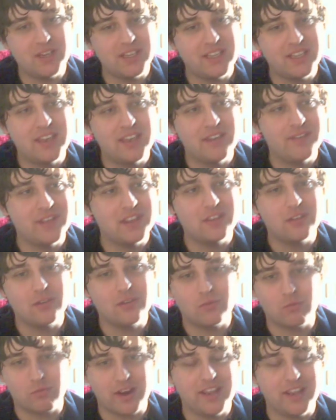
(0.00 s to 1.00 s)
give it the
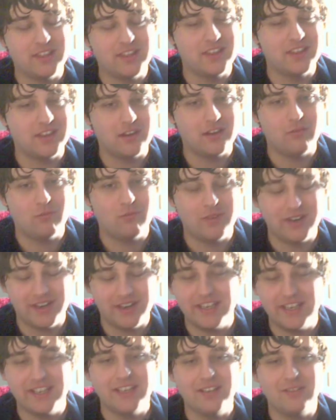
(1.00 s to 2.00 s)
grade that I
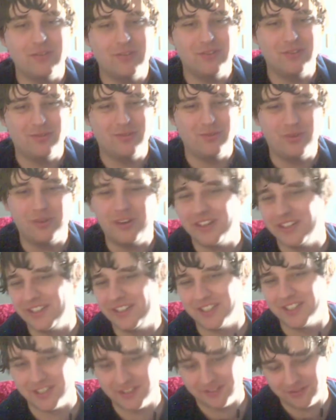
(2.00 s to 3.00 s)
really want
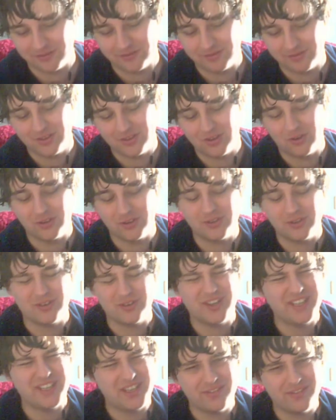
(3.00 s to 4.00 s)
to, or do I
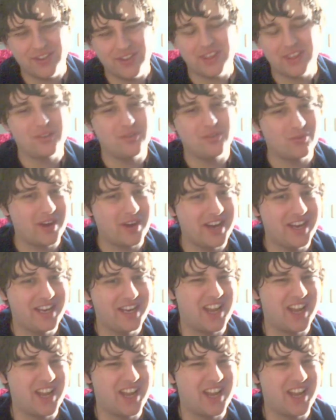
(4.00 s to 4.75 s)
give it the grade I